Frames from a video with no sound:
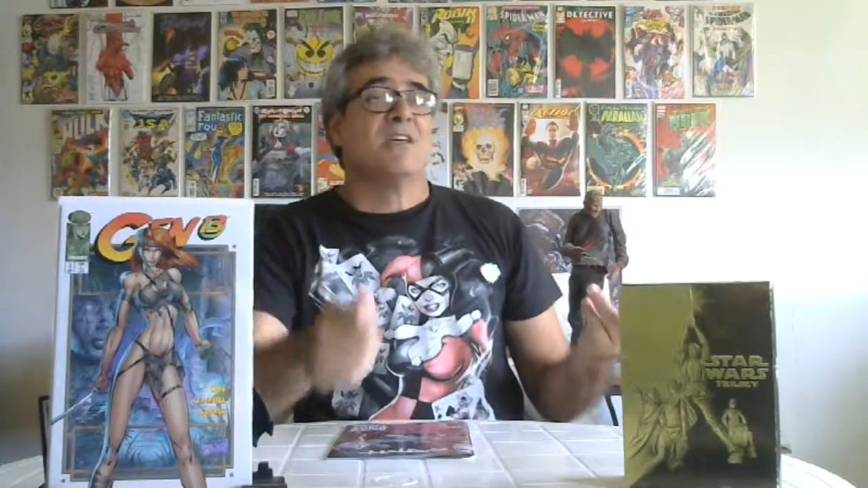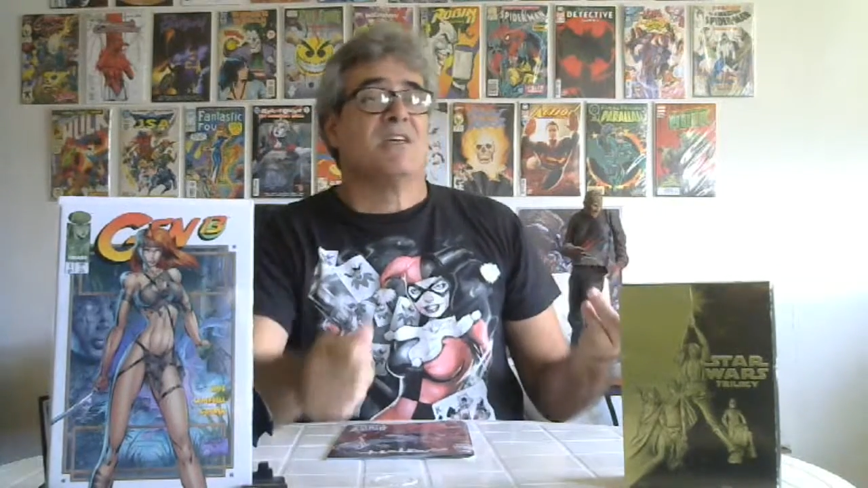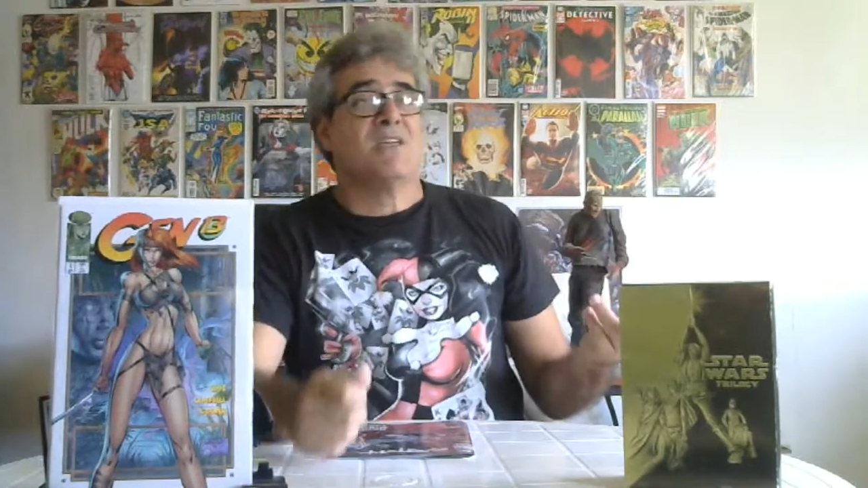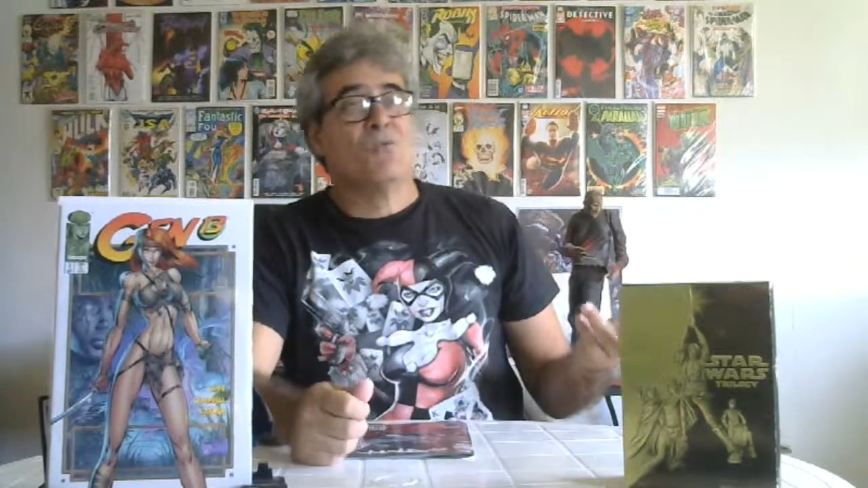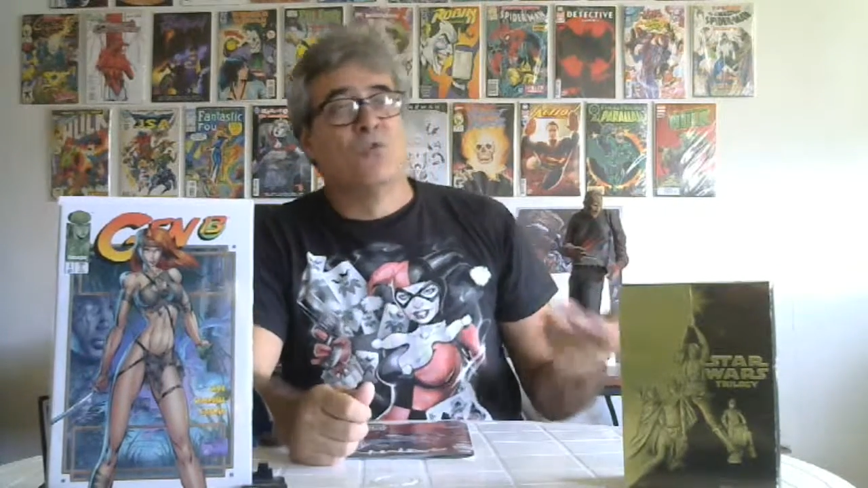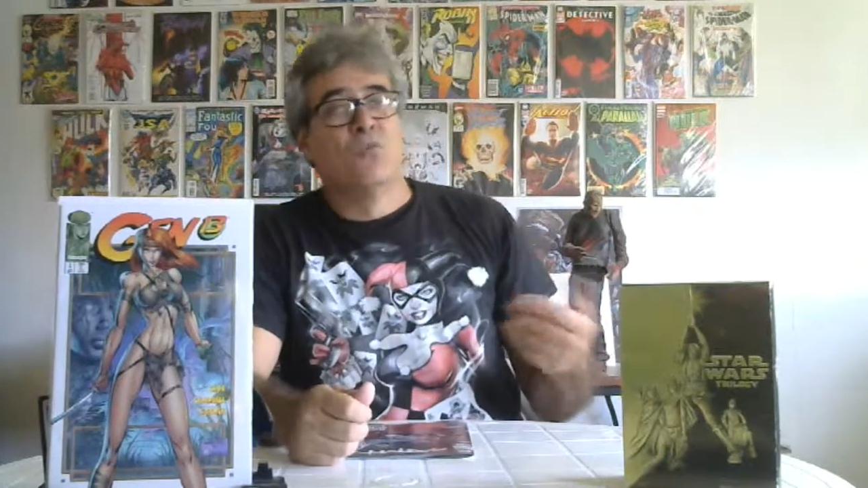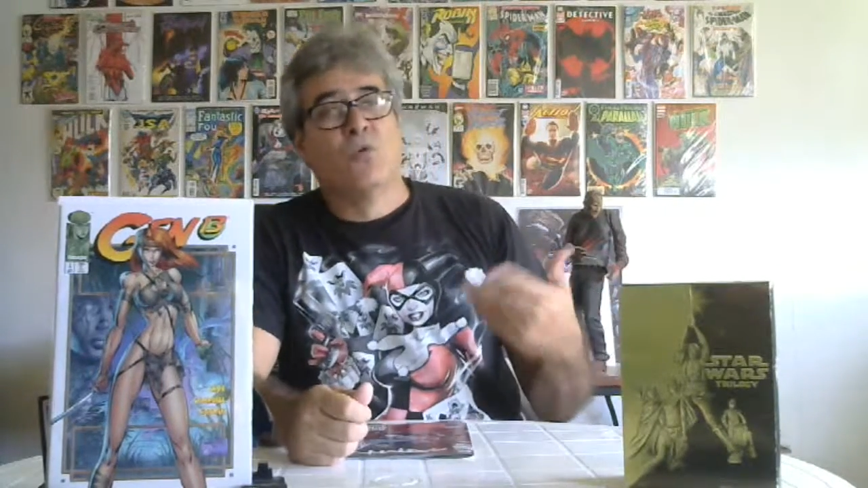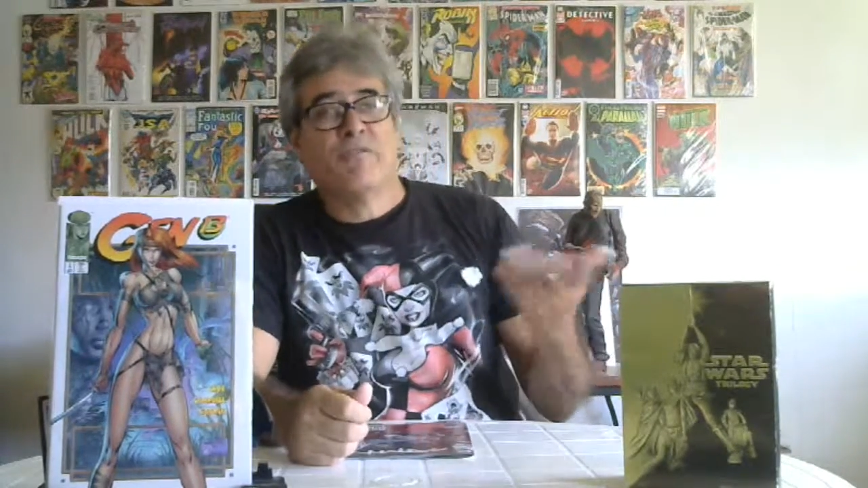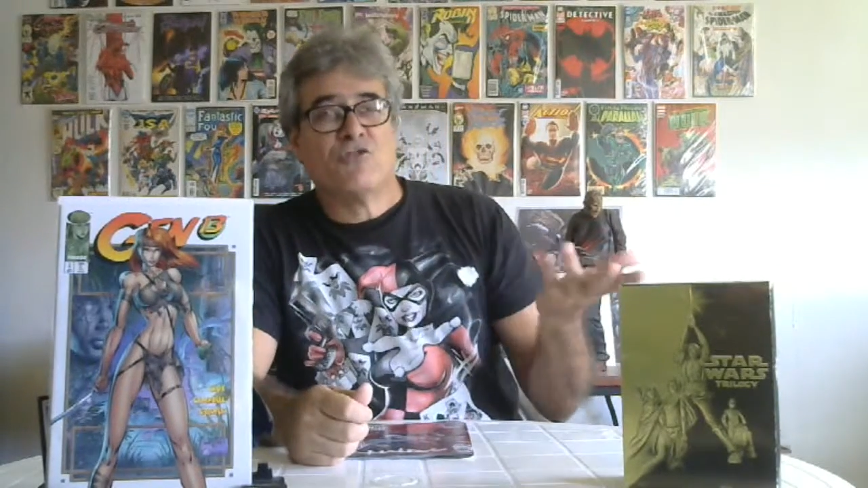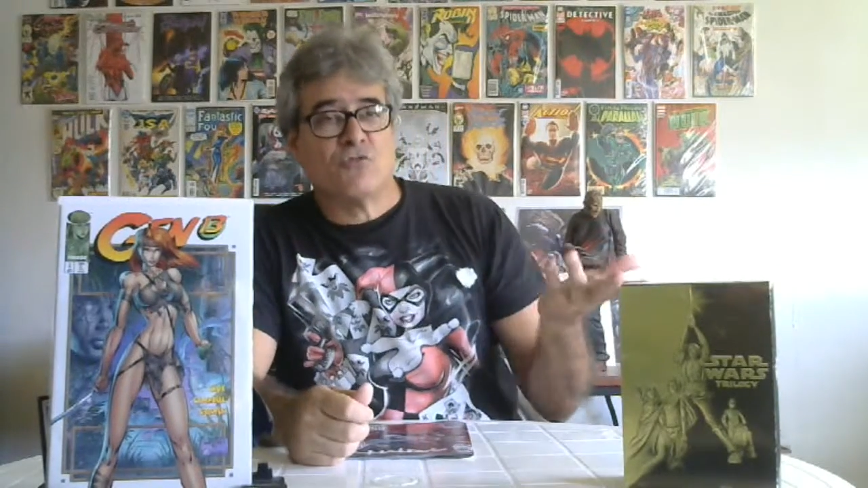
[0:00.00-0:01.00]
he will
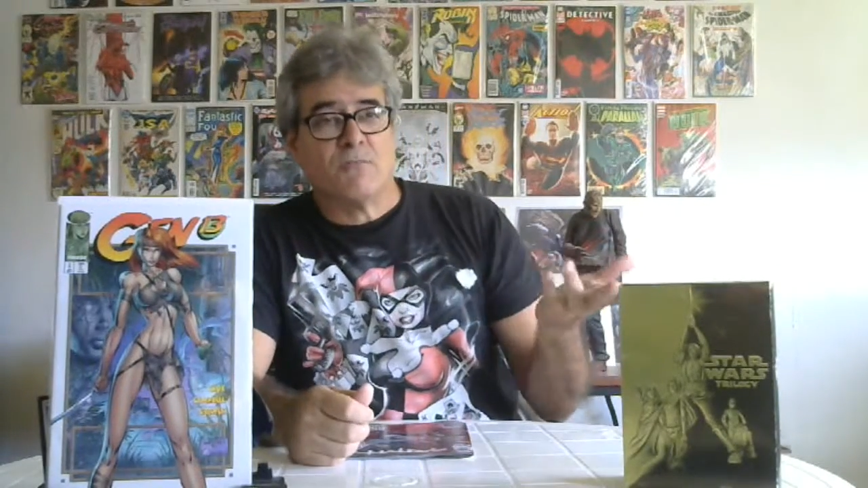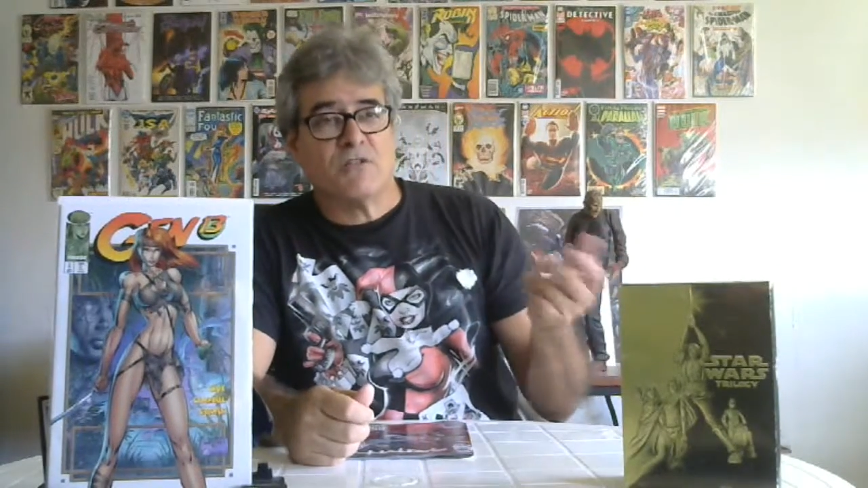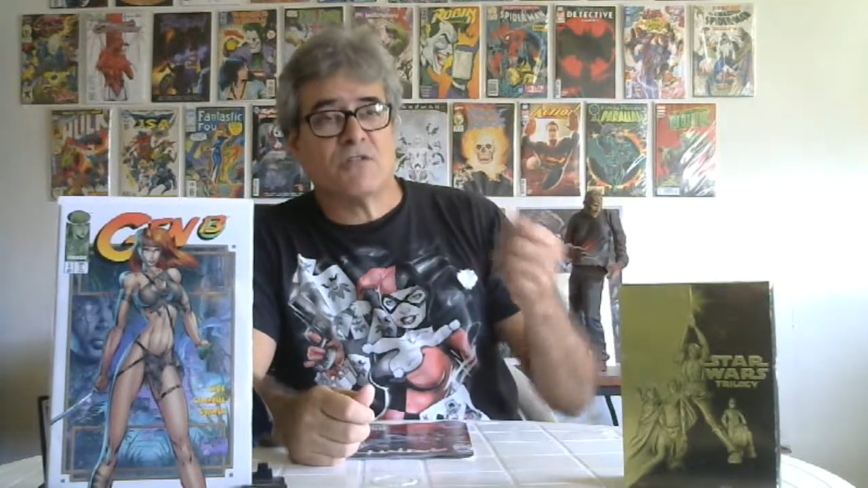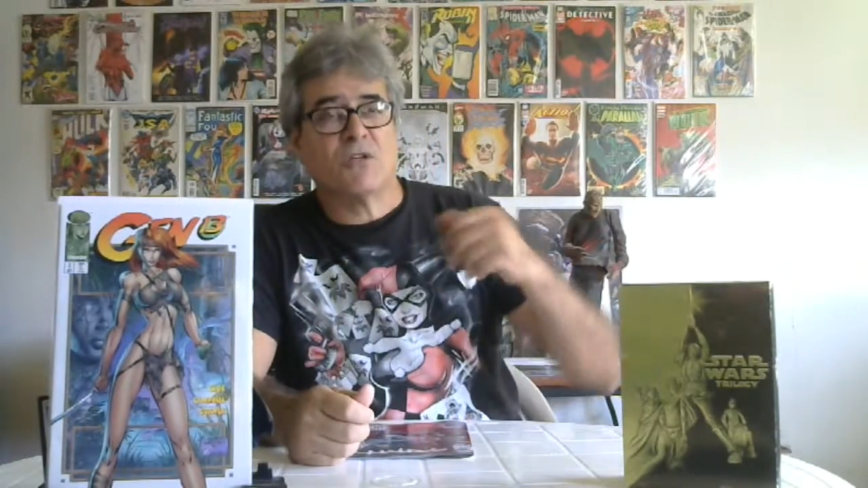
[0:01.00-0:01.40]
worry too much.